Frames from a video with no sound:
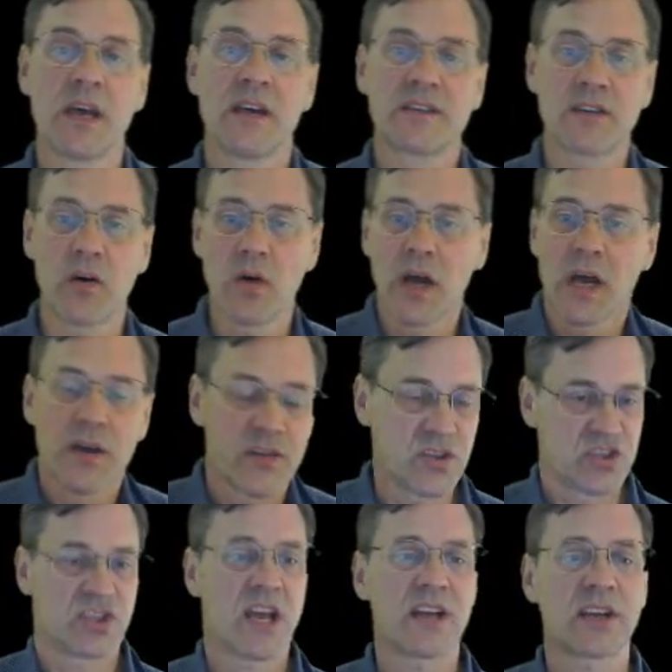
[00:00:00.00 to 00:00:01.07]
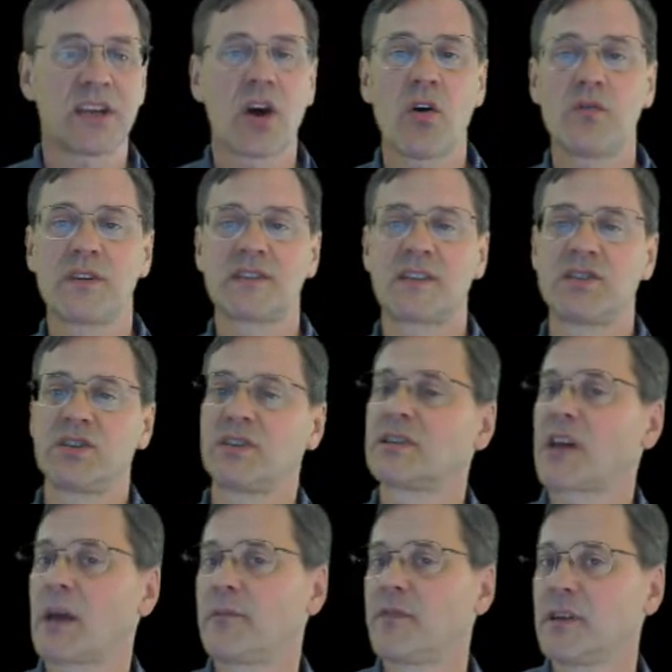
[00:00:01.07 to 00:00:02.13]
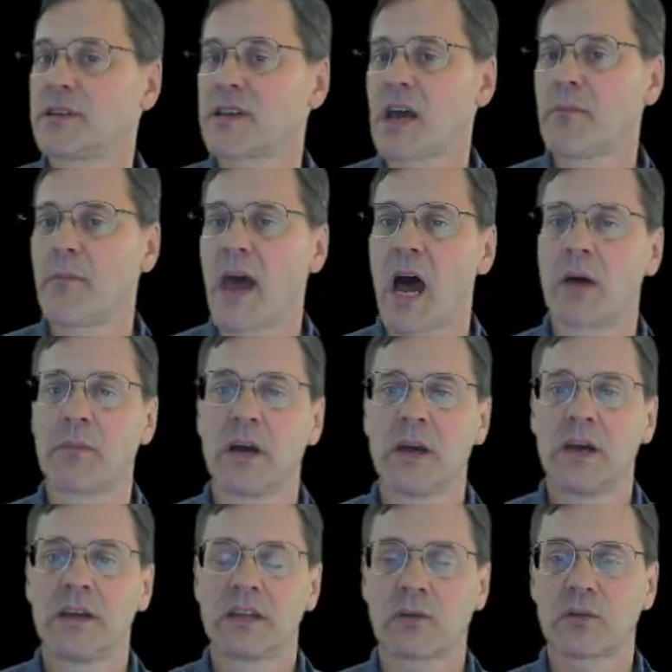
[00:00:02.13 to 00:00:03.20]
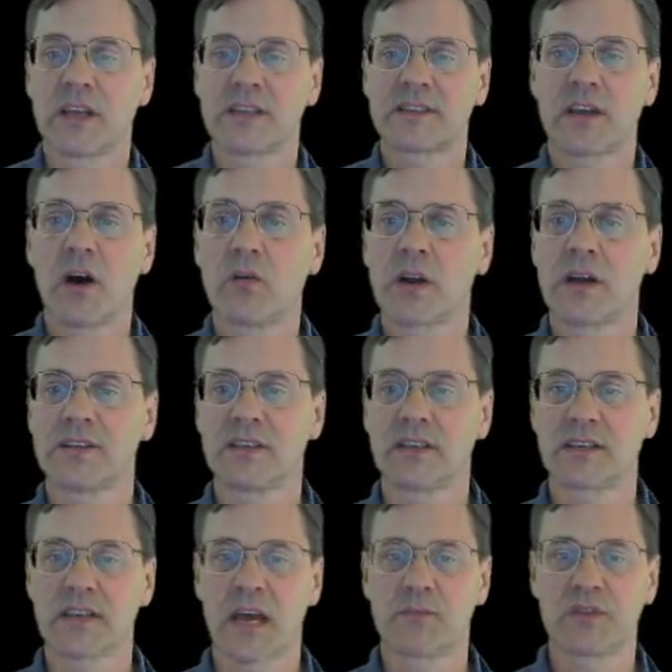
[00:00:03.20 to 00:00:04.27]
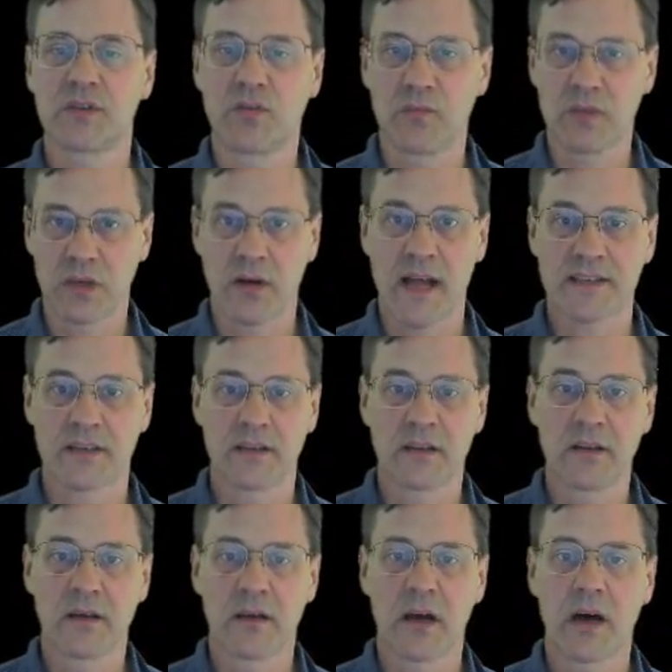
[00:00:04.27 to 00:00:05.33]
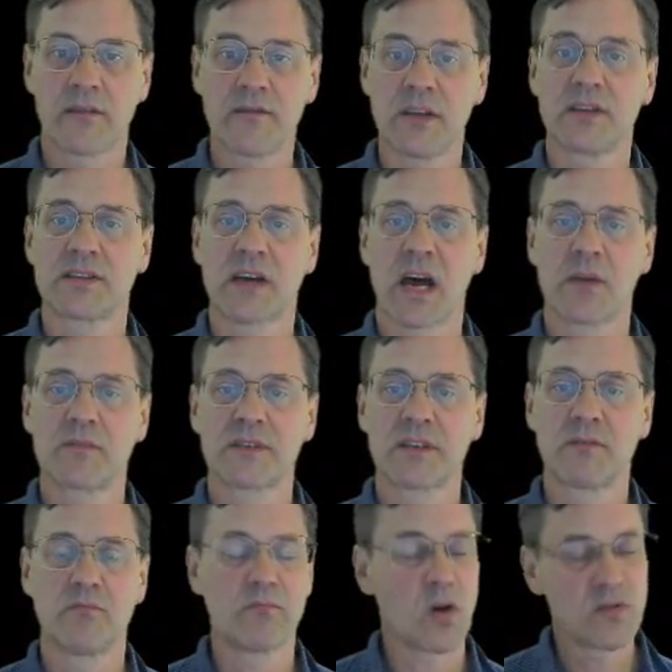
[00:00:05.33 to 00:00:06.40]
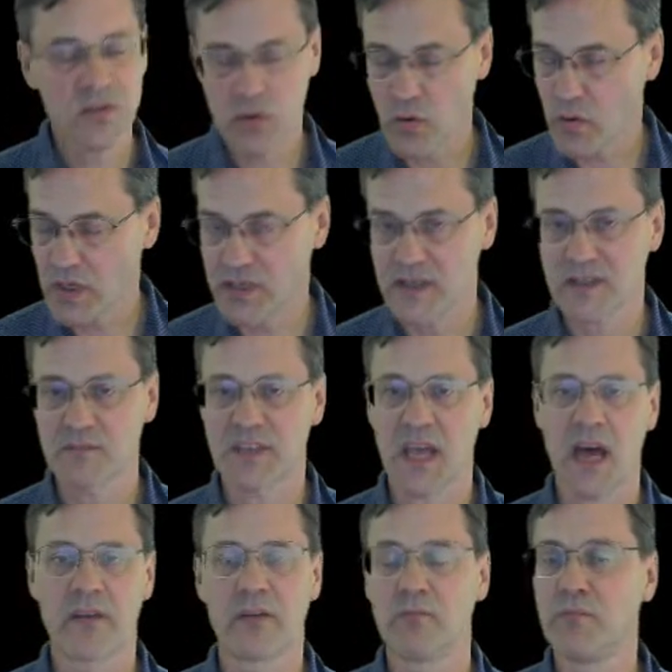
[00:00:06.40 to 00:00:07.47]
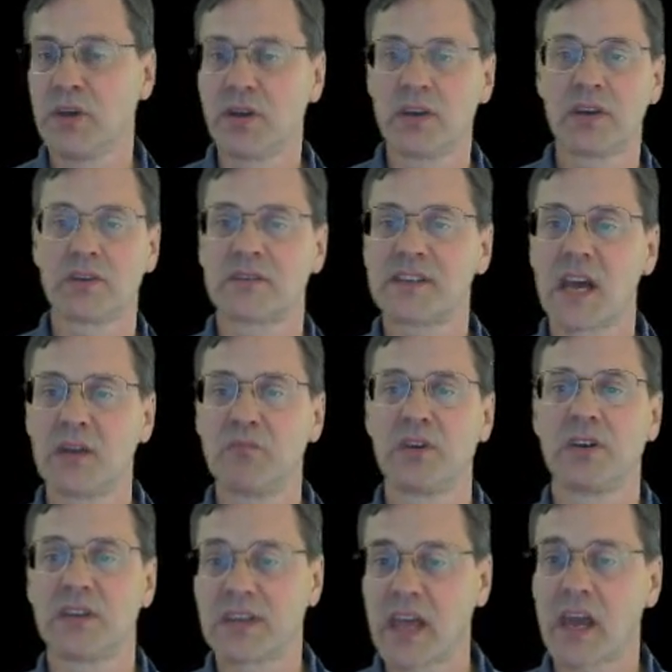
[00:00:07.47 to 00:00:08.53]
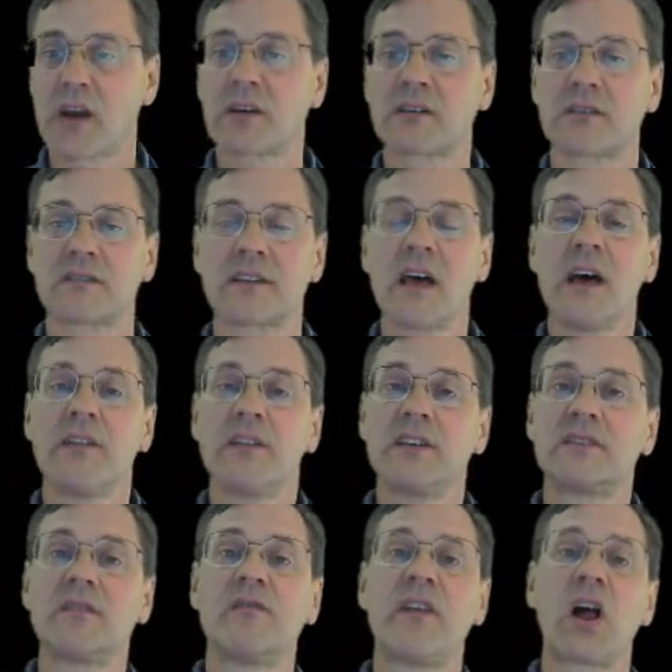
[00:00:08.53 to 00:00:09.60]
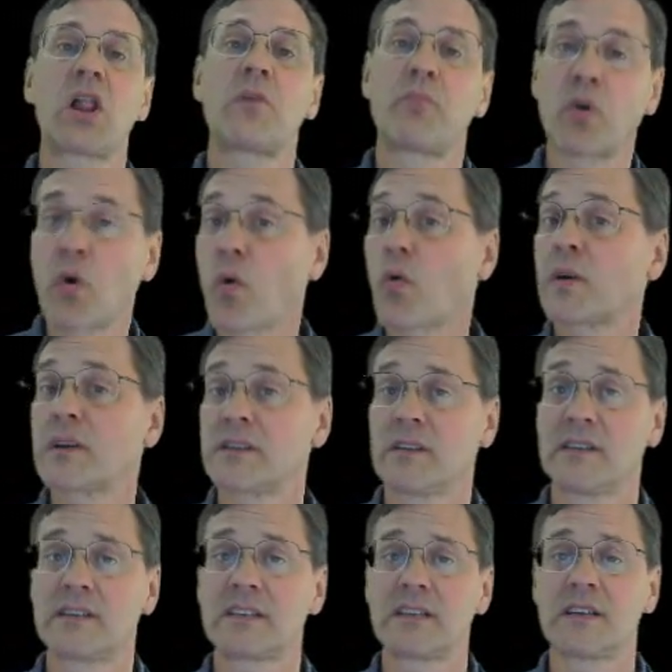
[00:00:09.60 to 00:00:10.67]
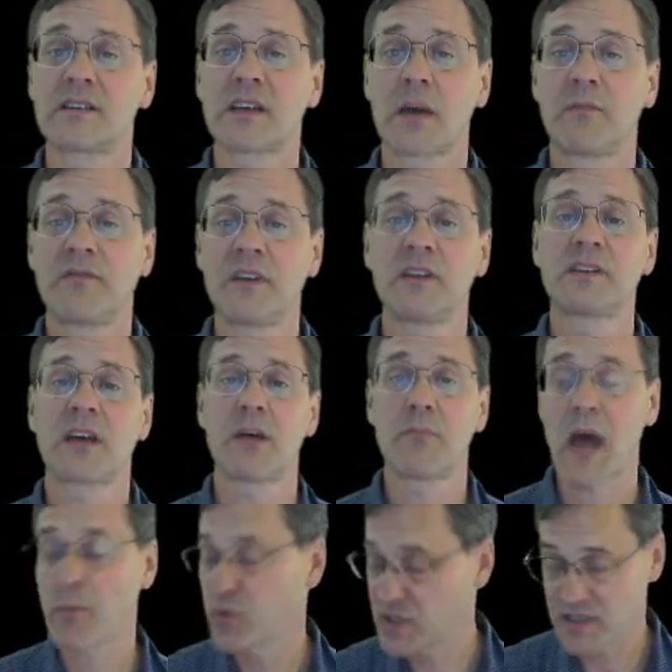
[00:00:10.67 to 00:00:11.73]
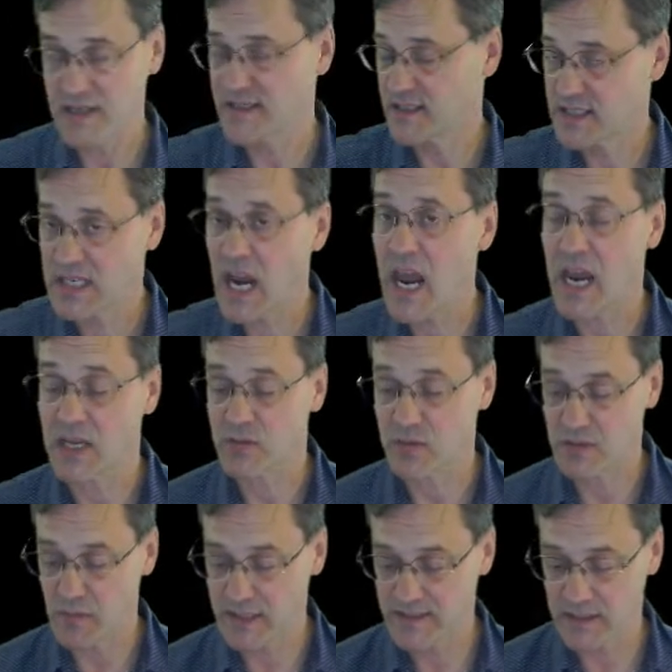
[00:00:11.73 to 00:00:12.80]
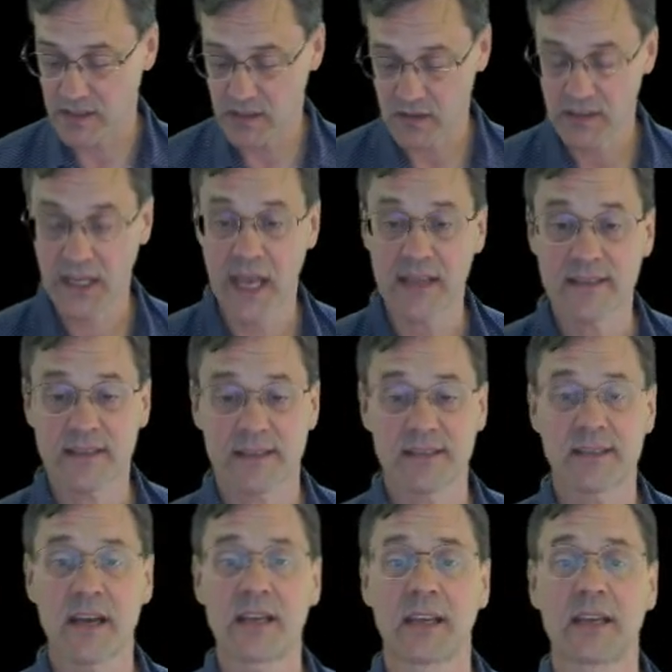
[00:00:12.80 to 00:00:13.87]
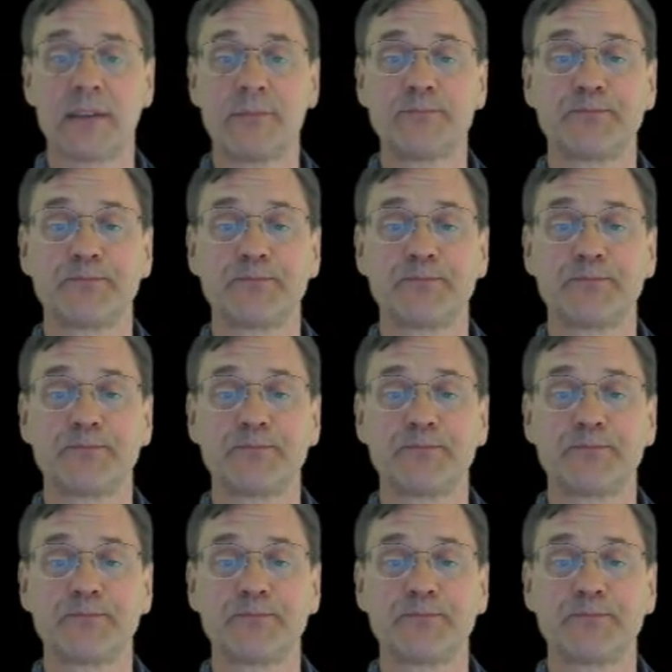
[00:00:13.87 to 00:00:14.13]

So the genetic code is the genotype-phenotype map that relates codon genotypes to amino acid phenotypes. Most organisms have 1 million or 10 million characters that develop according to this genotype-phenotype map, which doesn't change, which makes it a good case to study.